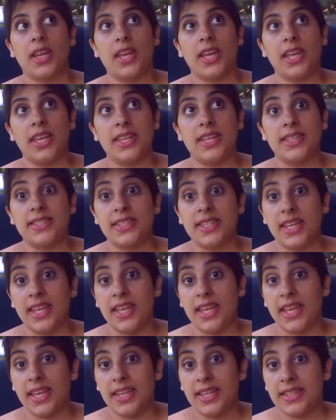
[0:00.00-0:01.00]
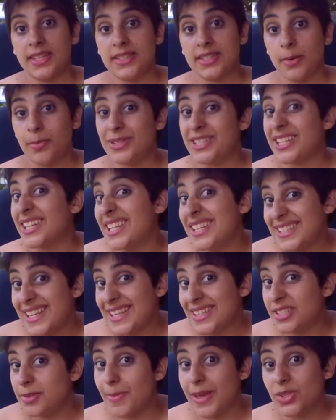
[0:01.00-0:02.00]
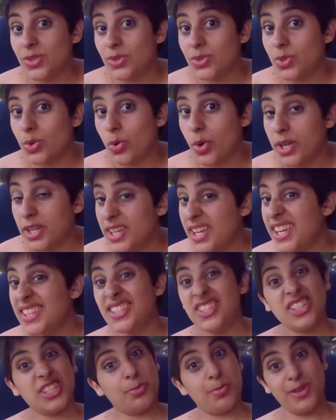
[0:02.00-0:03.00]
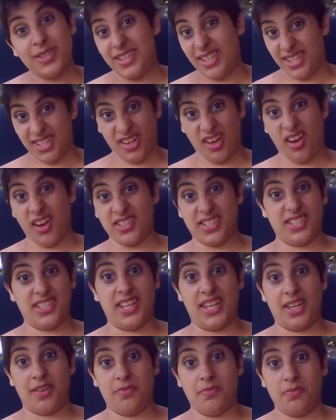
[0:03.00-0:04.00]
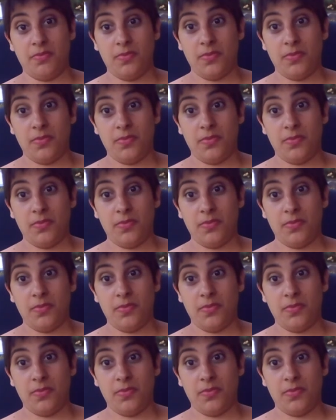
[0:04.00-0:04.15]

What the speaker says: is it a particularly sentimental toy? Is it just been discarded here?